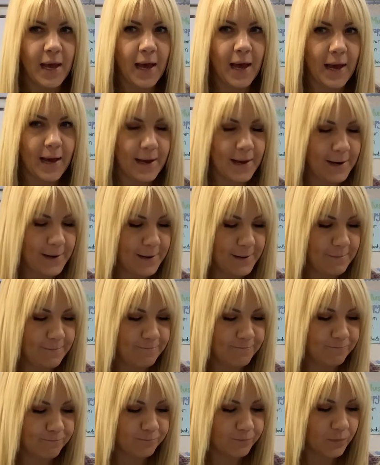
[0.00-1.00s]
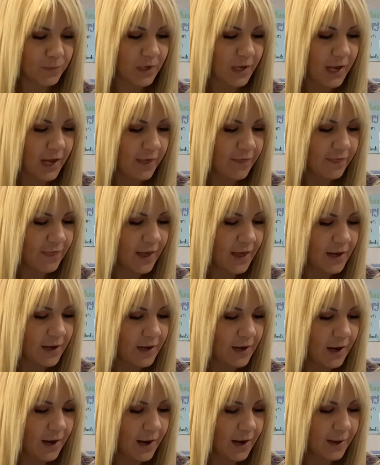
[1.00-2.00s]
And
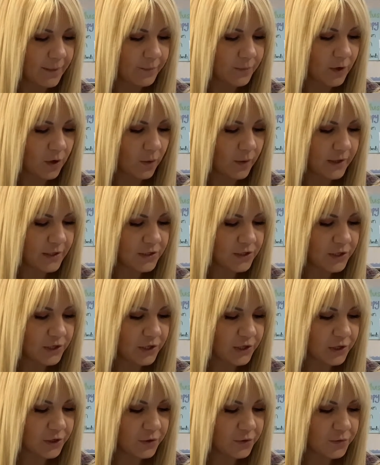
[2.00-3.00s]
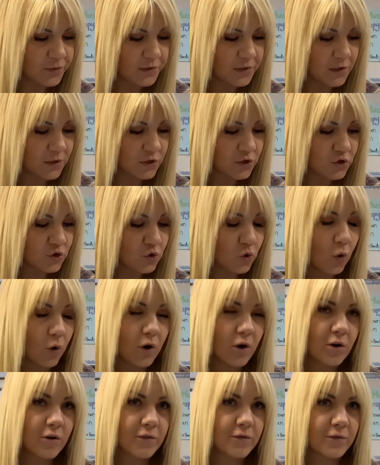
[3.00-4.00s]
then I'm going to use
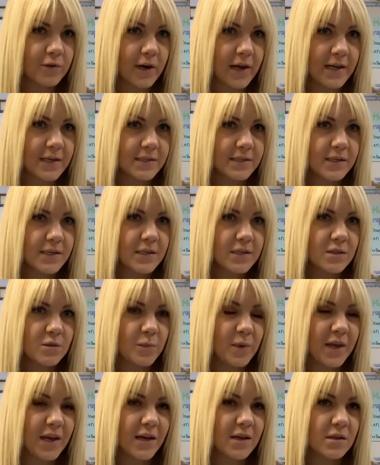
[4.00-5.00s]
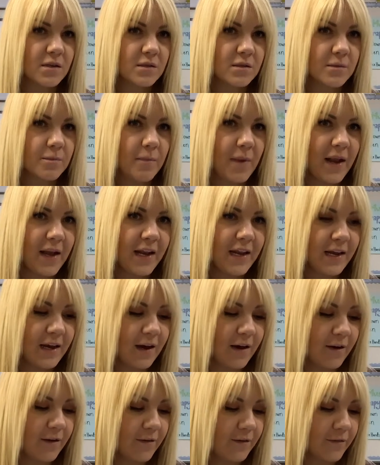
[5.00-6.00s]
shorter phrases, because many
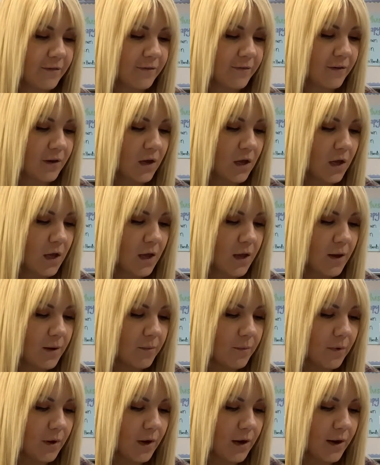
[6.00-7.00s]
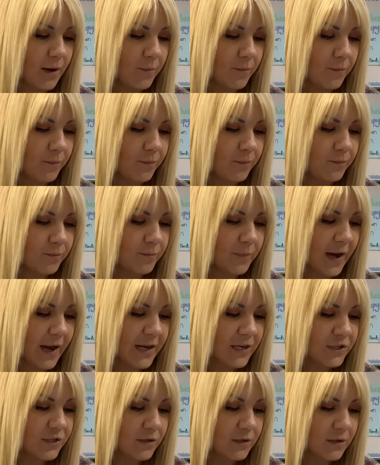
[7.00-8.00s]
of my
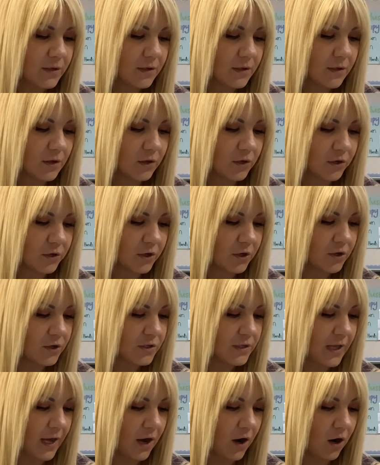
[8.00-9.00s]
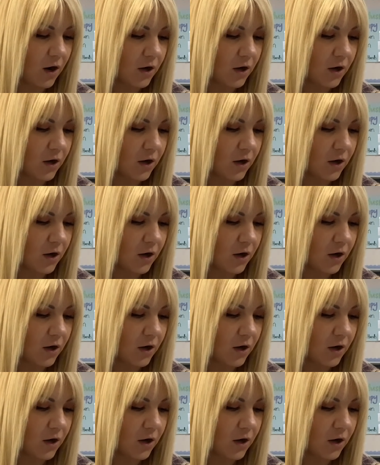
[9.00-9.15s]
learners that